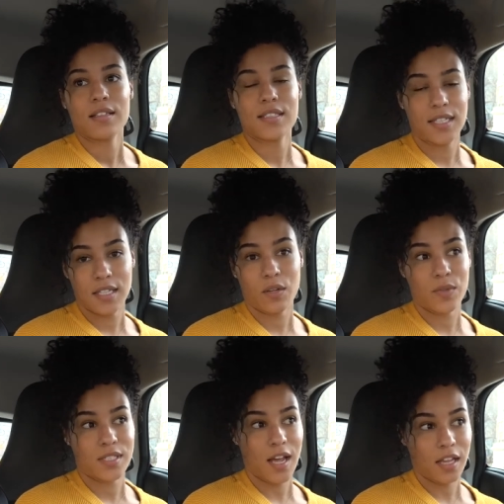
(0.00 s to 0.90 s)
Tina
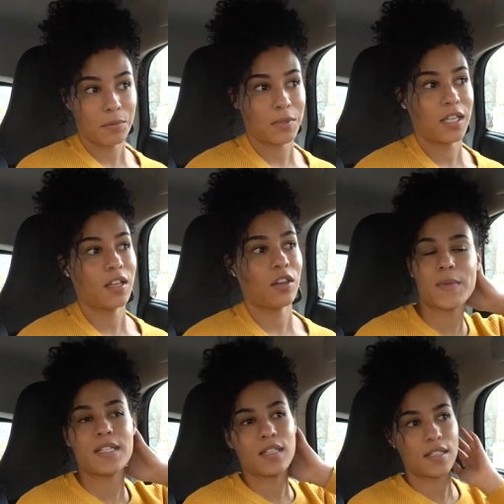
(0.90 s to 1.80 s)
was telling me,
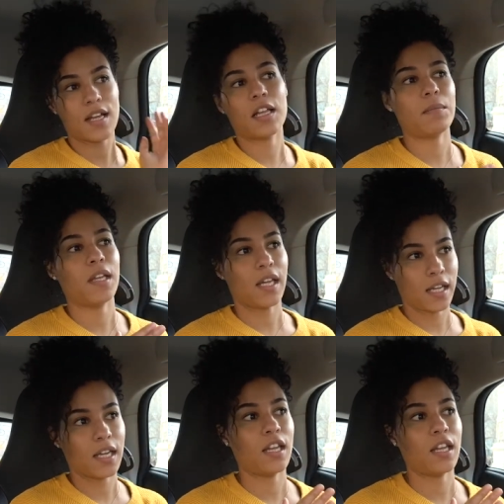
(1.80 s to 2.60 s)
basically telling me like,